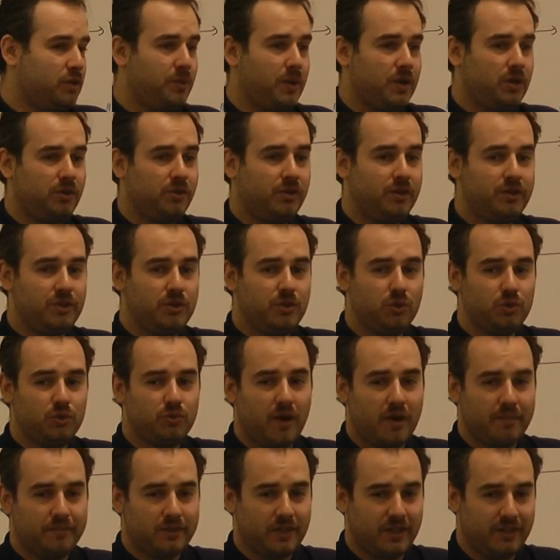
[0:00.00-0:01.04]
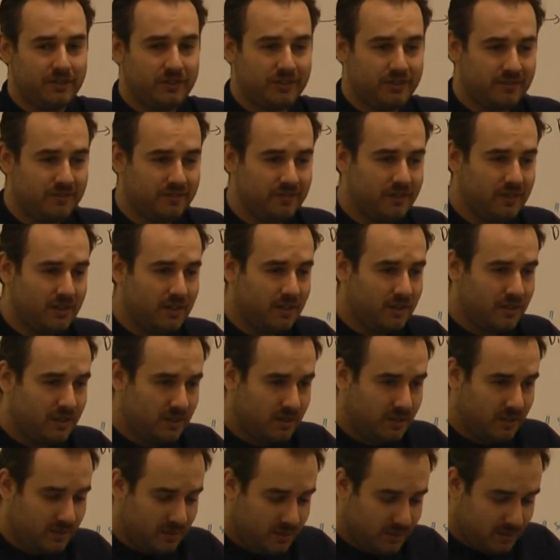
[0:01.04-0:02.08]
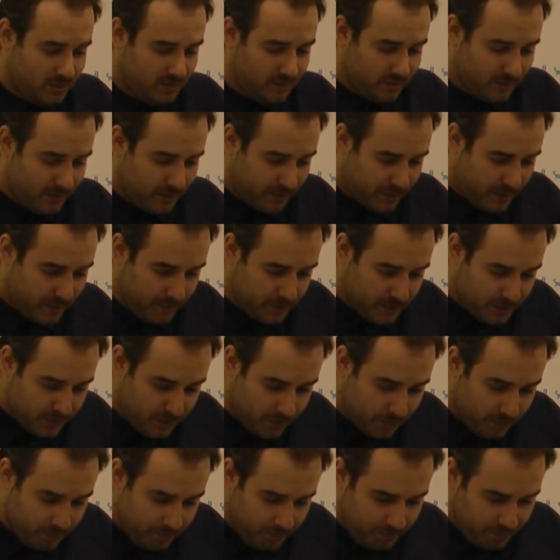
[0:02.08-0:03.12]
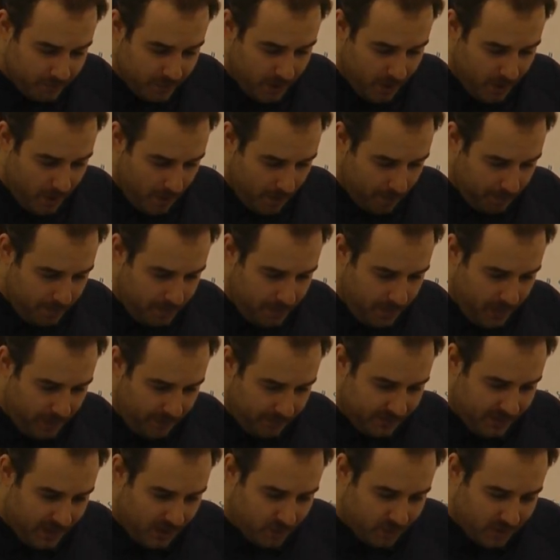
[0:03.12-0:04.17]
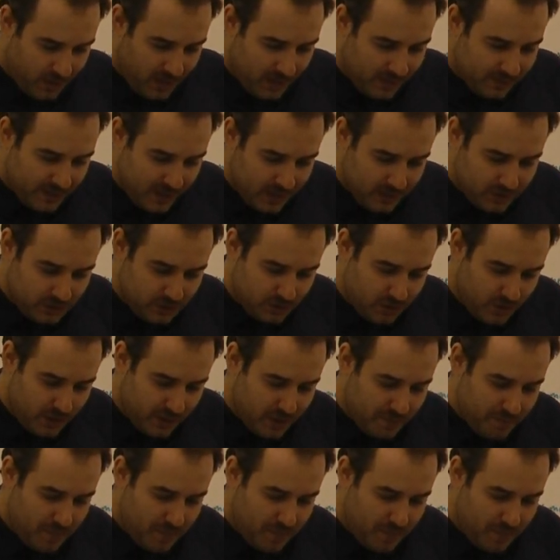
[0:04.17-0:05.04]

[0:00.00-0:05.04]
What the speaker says: especially the news websites. Okay, so now let's talk